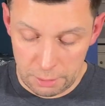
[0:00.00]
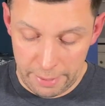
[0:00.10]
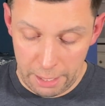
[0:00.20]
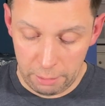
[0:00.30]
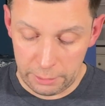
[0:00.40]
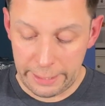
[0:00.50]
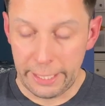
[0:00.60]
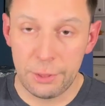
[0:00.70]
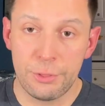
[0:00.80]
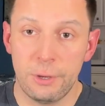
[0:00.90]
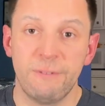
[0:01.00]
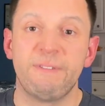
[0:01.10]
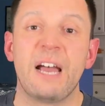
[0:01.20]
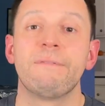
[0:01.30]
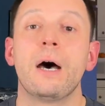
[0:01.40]
about like
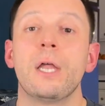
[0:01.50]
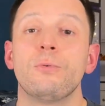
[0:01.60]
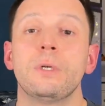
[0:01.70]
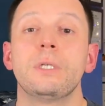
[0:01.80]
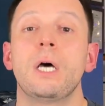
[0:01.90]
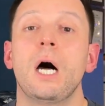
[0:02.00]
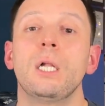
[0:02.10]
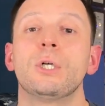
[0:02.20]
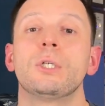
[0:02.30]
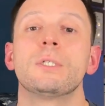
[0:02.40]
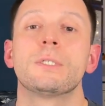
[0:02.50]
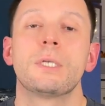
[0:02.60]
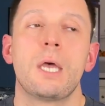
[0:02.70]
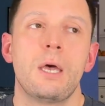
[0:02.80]
$3,500.